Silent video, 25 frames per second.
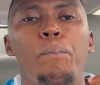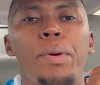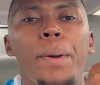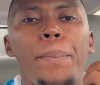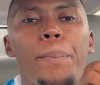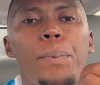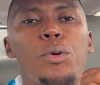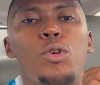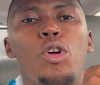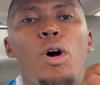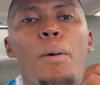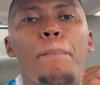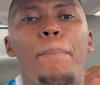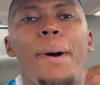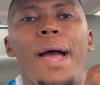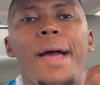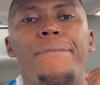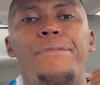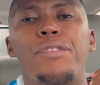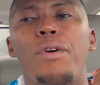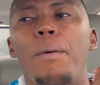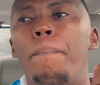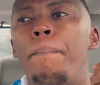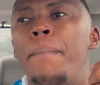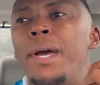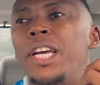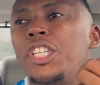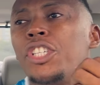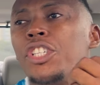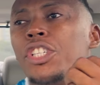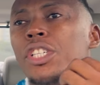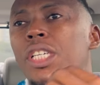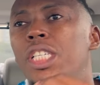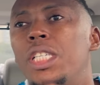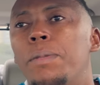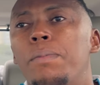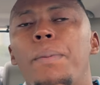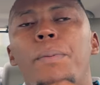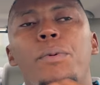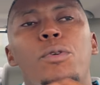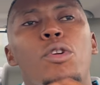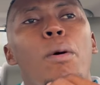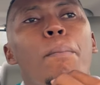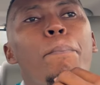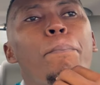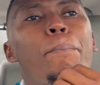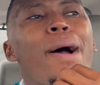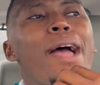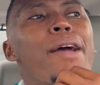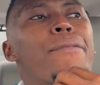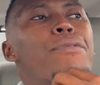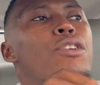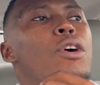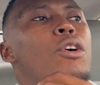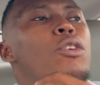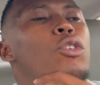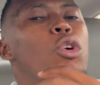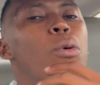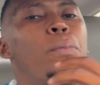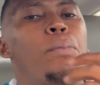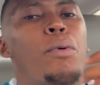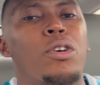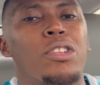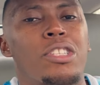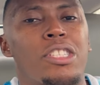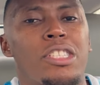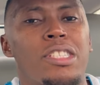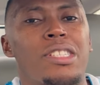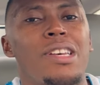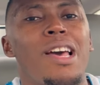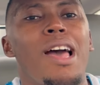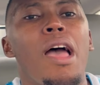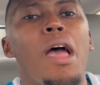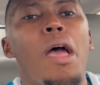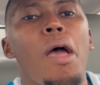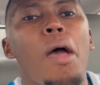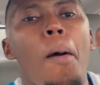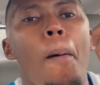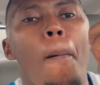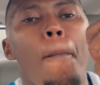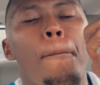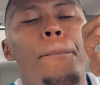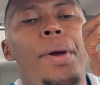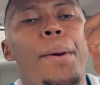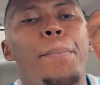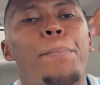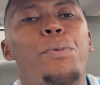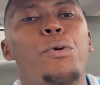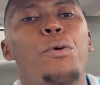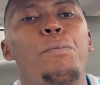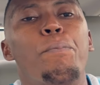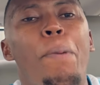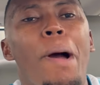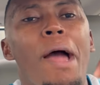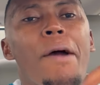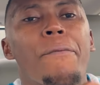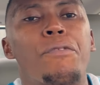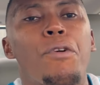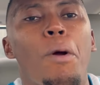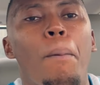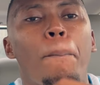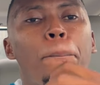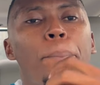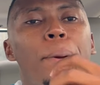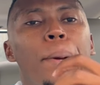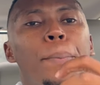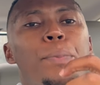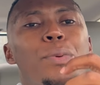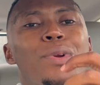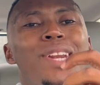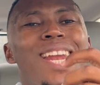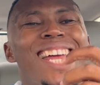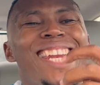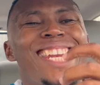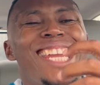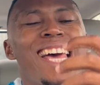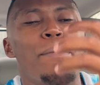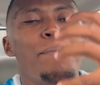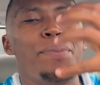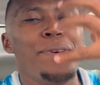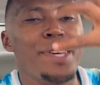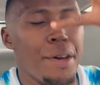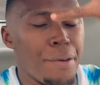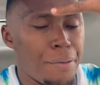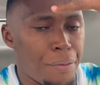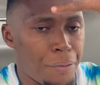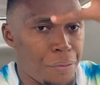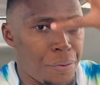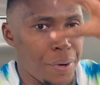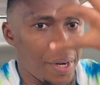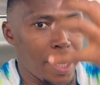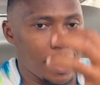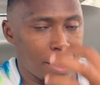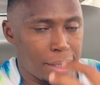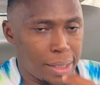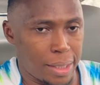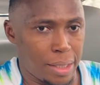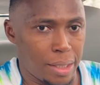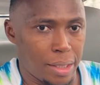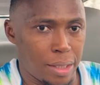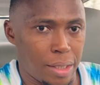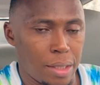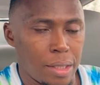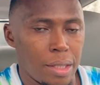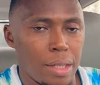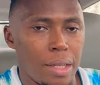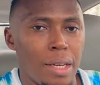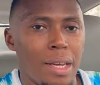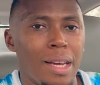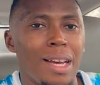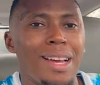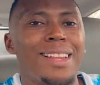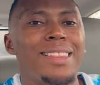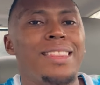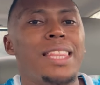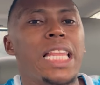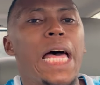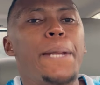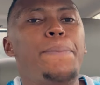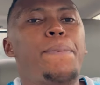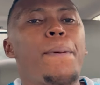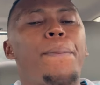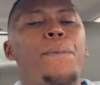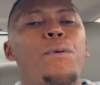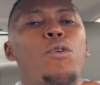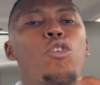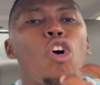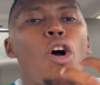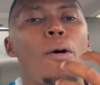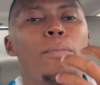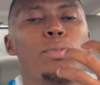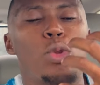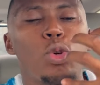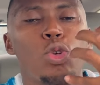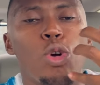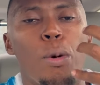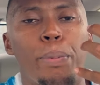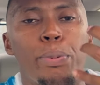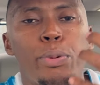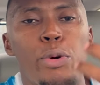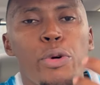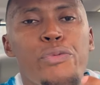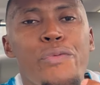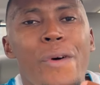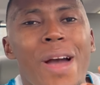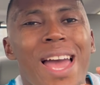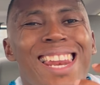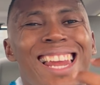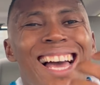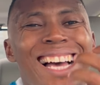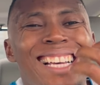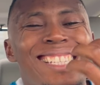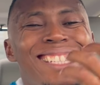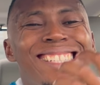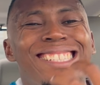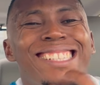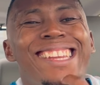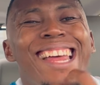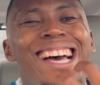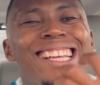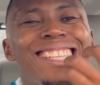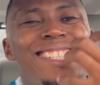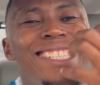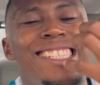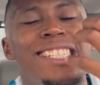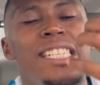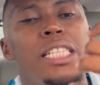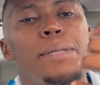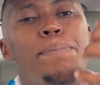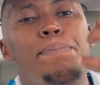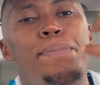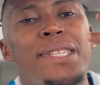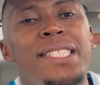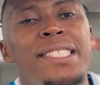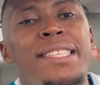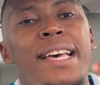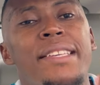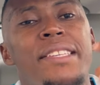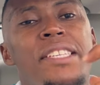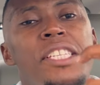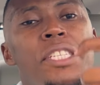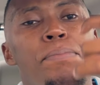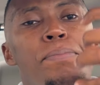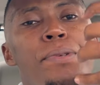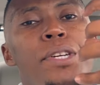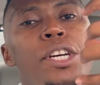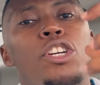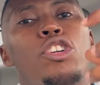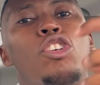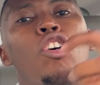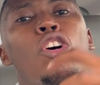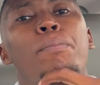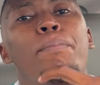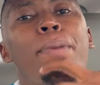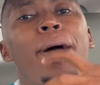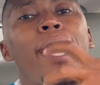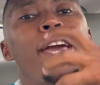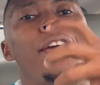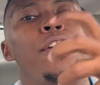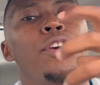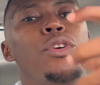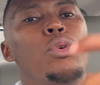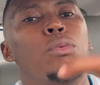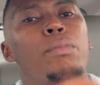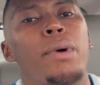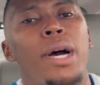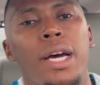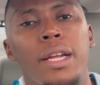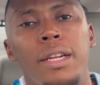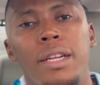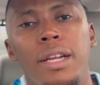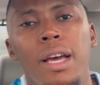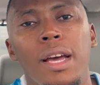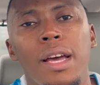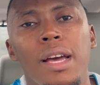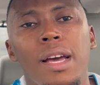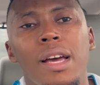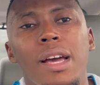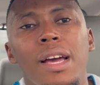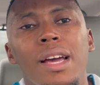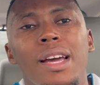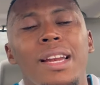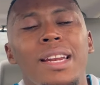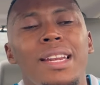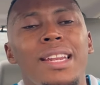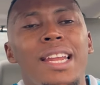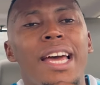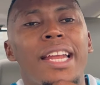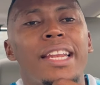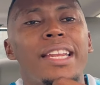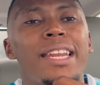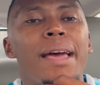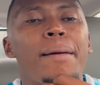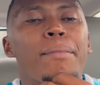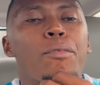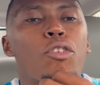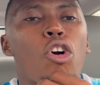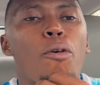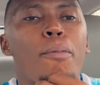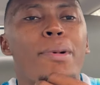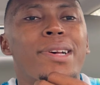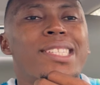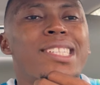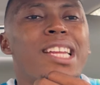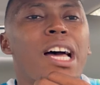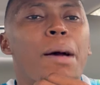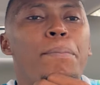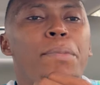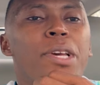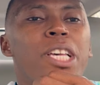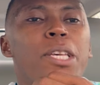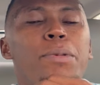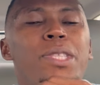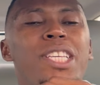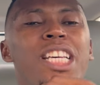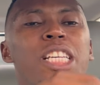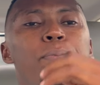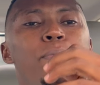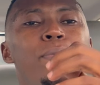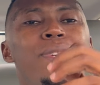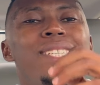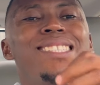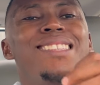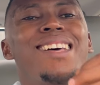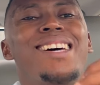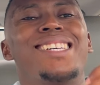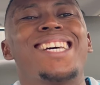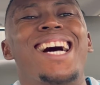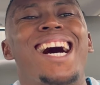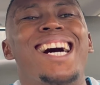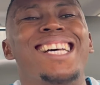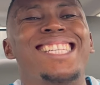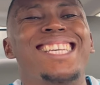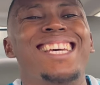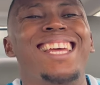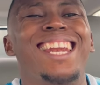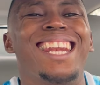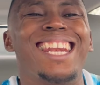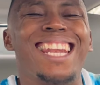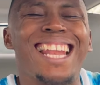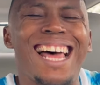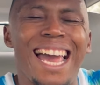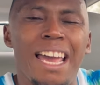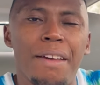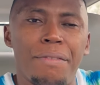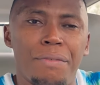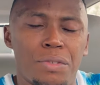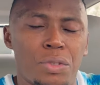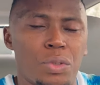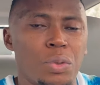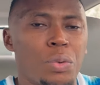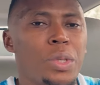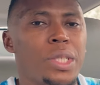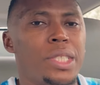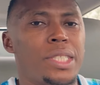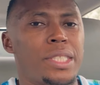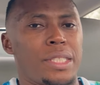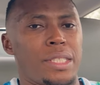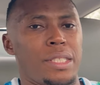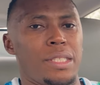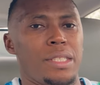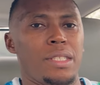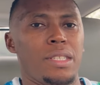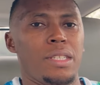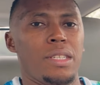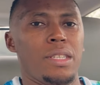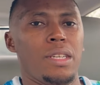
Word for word: People don't buy from machines. People don't buy from robots. People buy from people. Let there be a face. Let people come to your profile and see that this business is being run by a human. Let them come and see that this business has a life to it.